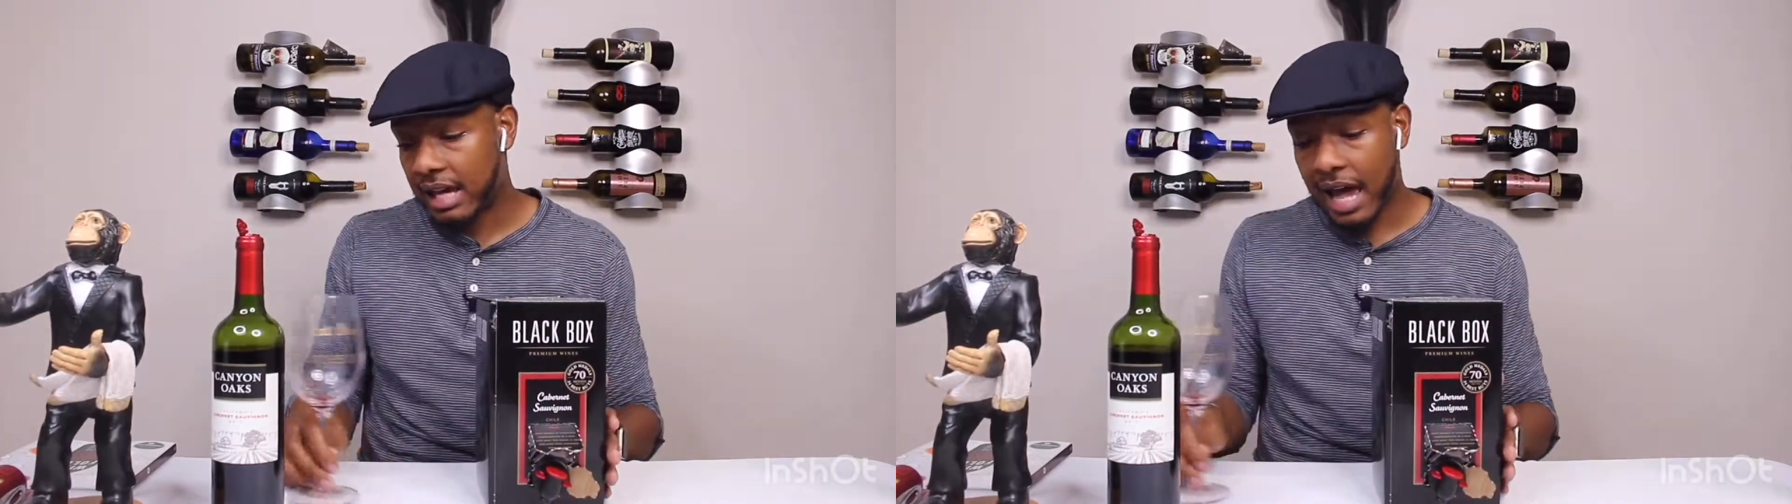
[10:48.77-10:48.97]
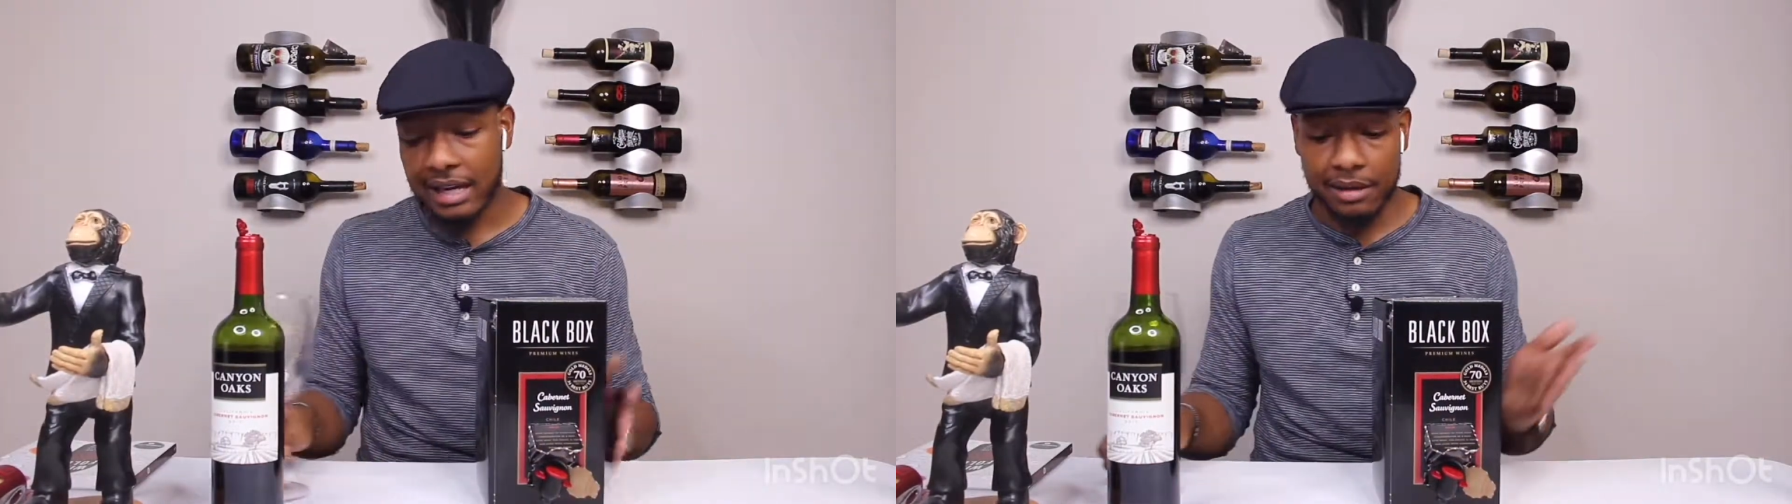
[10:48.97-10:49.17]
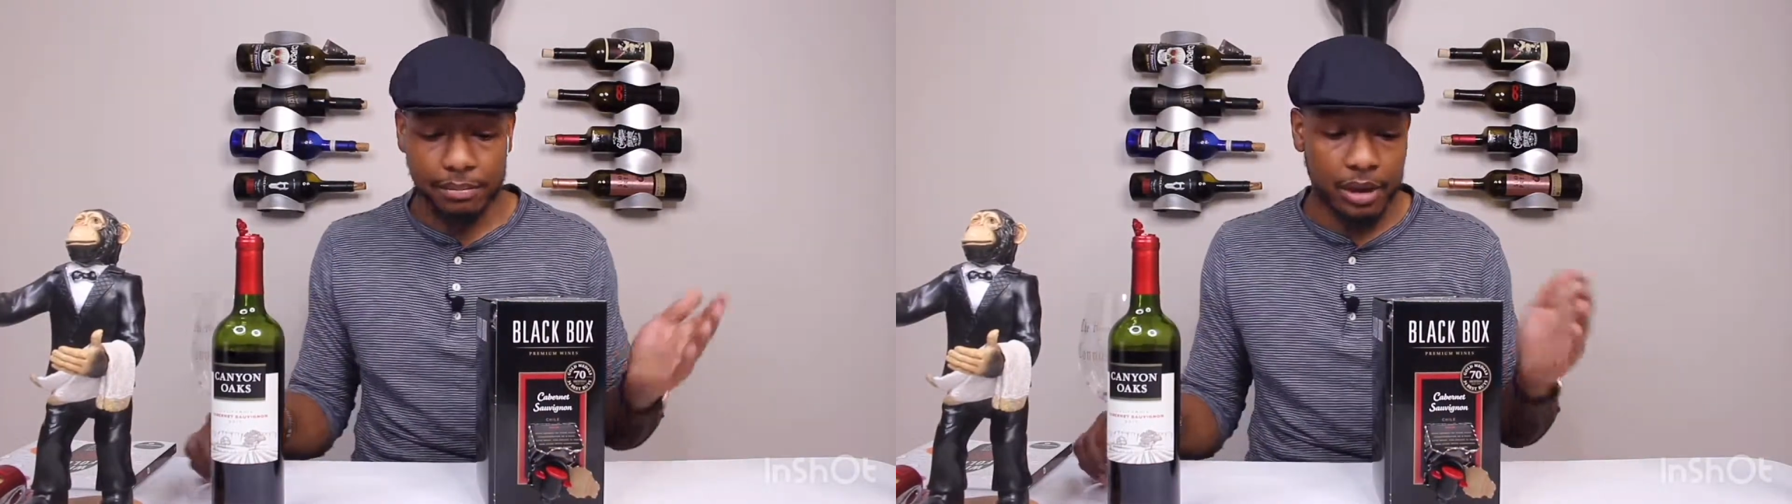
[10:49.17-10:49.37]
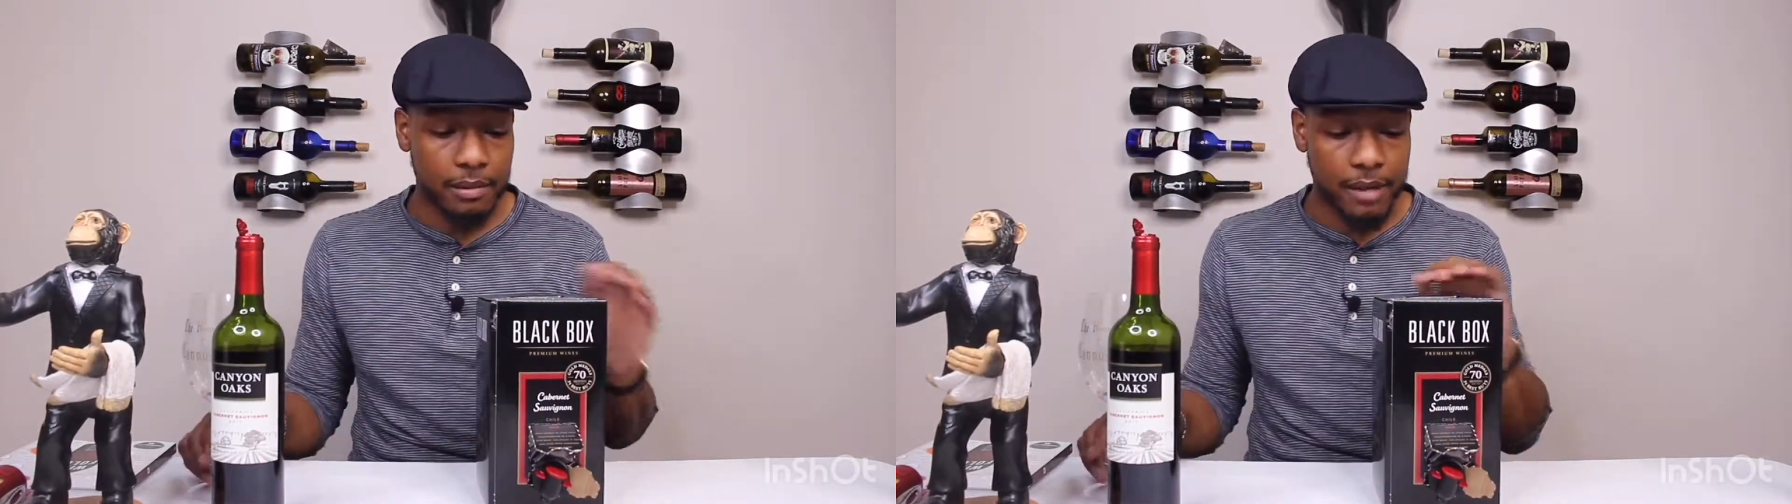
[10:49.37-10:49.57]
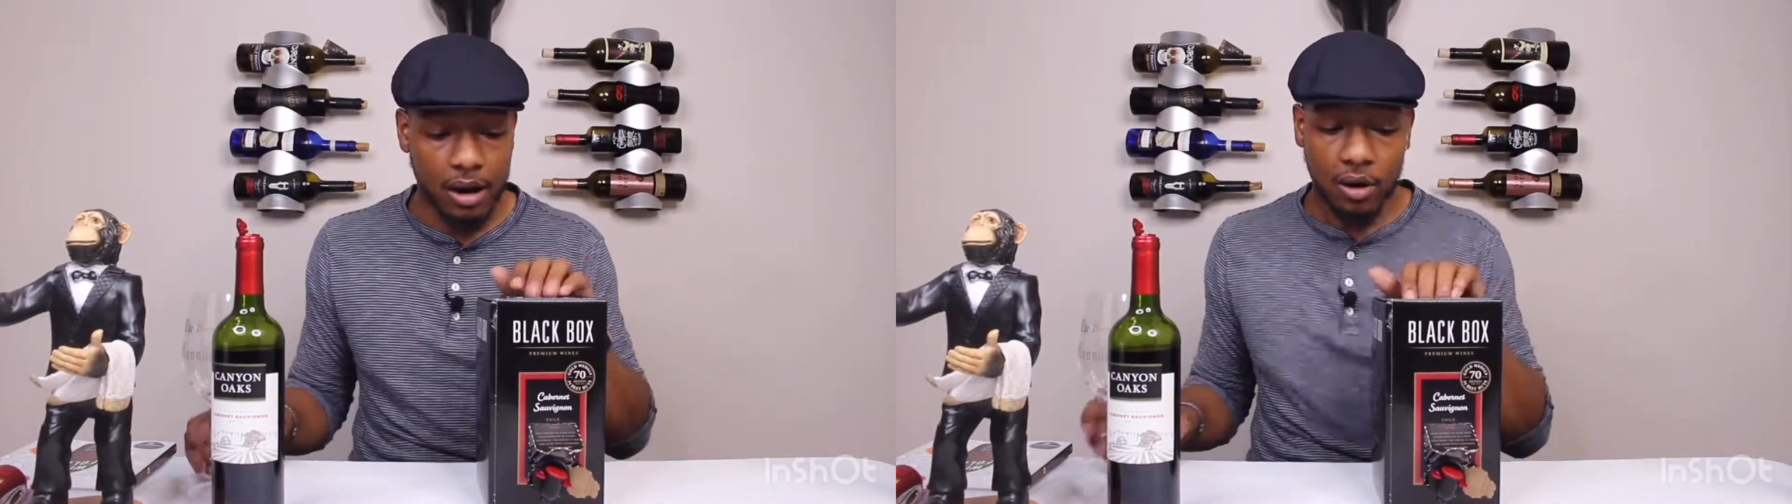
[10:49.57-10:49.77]
I debunked
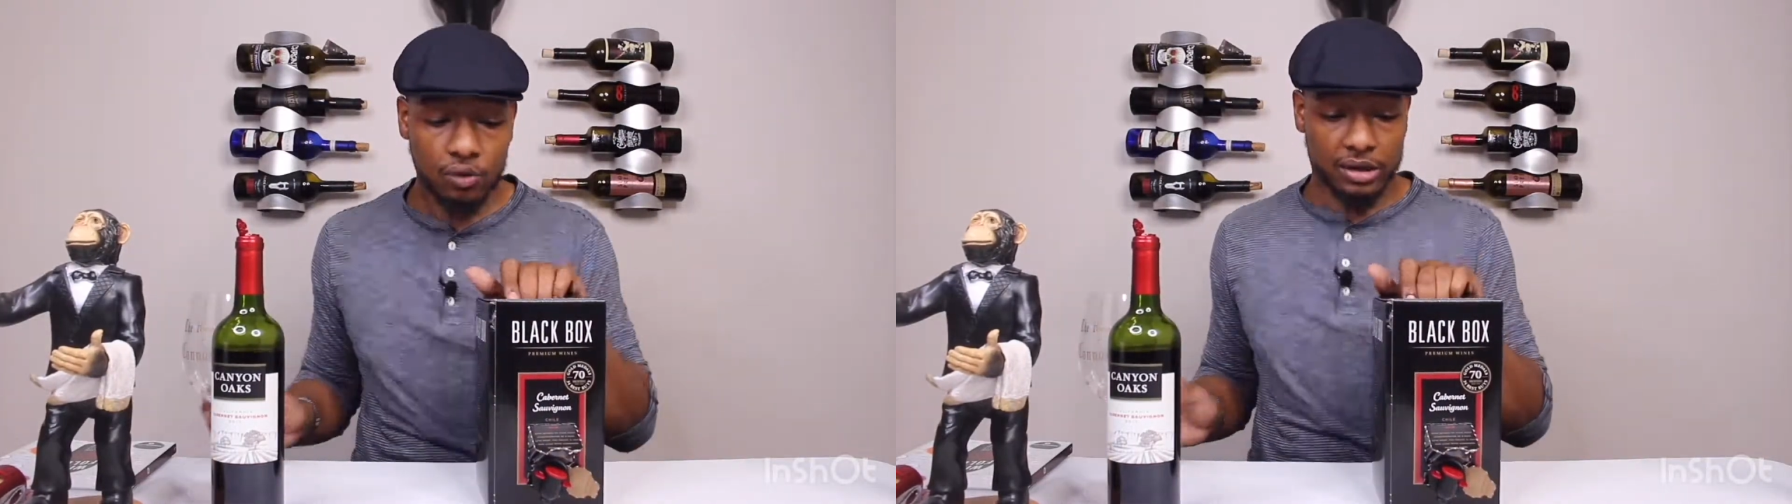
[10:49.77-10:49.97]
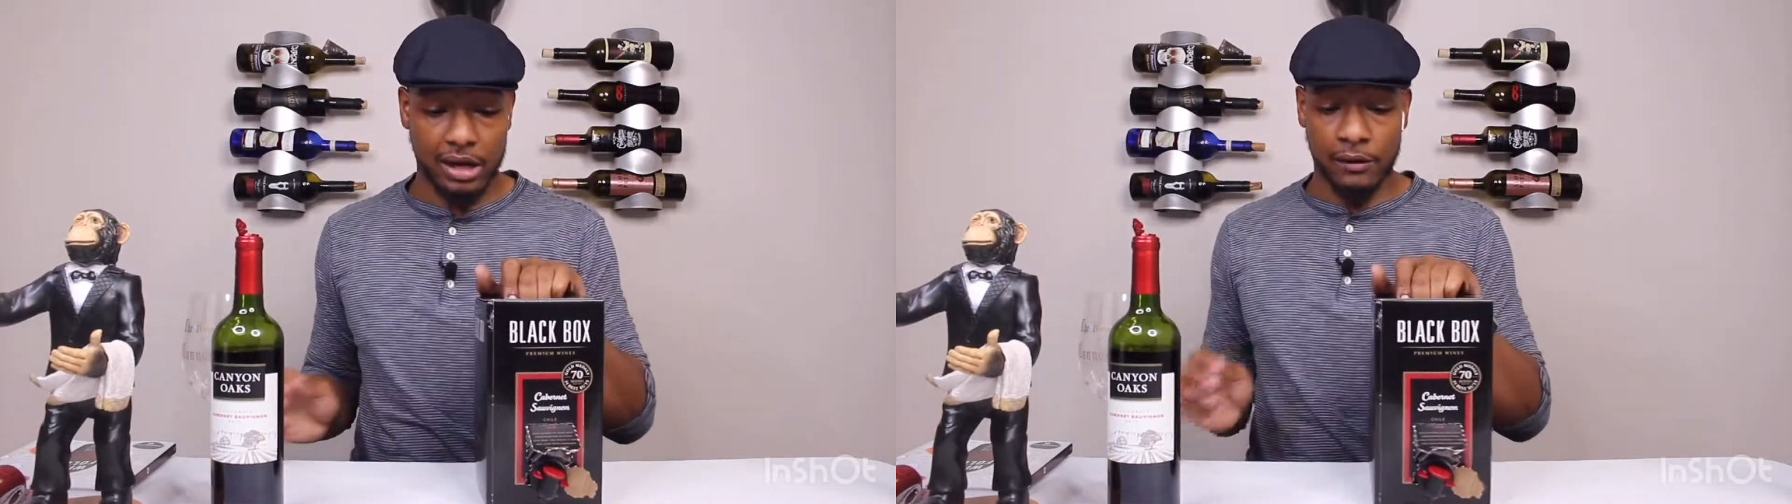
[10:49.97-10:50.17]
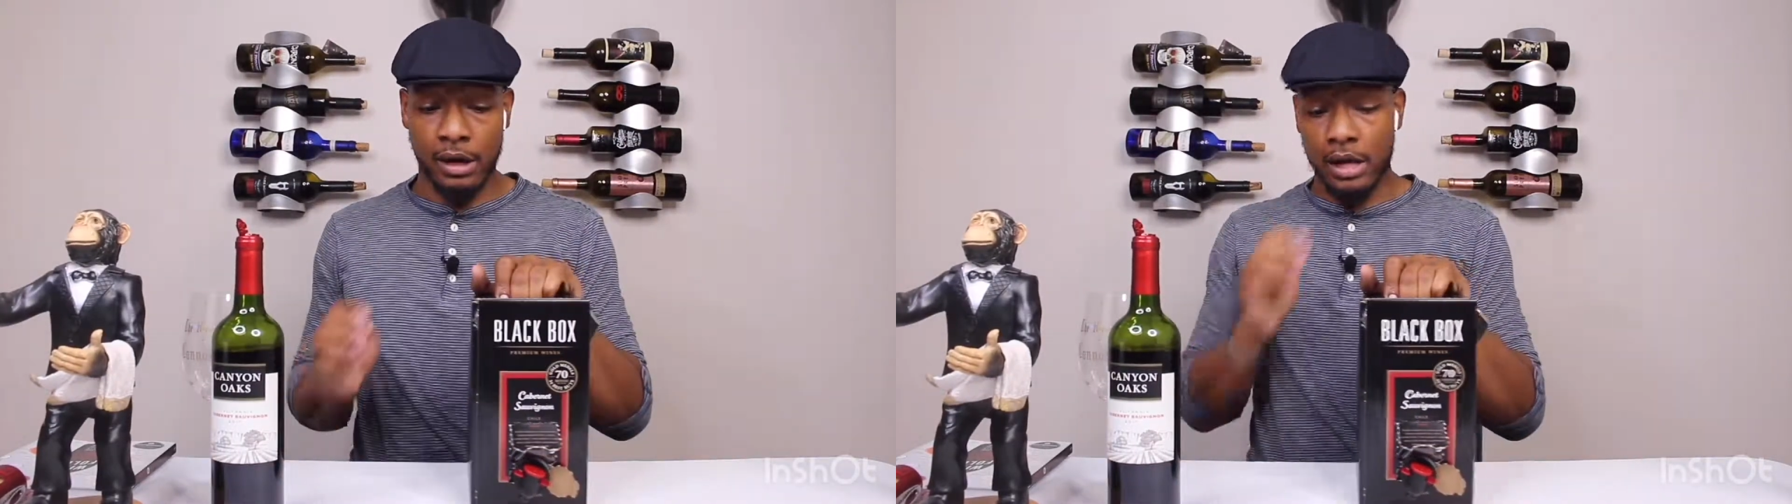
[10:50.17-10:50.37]
my own self.